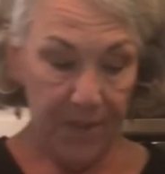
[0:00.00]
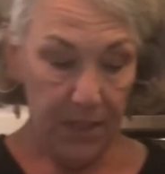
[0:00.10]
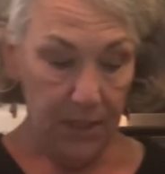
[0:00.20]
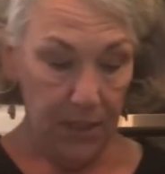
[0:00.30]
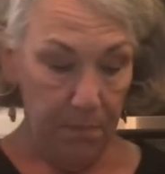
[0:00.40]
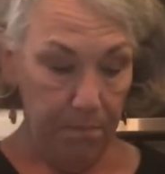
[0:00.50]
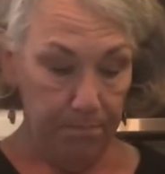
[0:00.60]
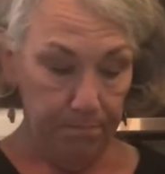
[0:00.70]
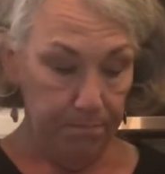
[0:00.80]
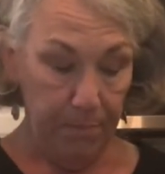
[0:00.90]
little
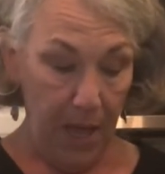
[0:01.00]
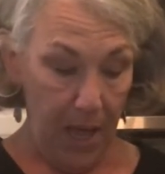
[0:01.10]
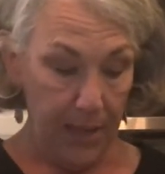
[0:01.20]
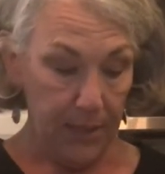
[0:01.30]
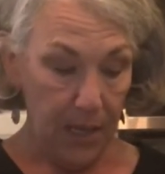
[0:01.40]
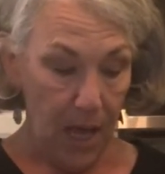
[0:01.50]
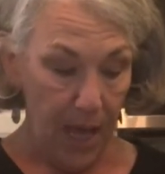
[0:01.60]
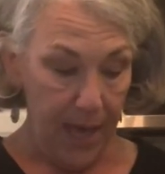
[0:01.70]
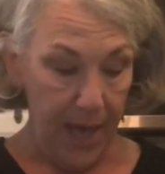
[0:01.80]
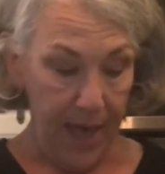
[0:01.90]
pot, I
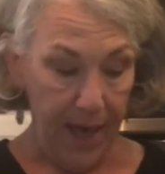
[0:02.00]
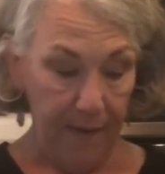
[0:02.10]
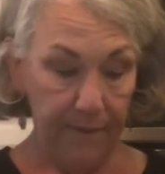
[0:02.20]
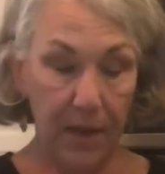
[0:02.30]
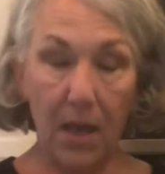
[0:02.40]
have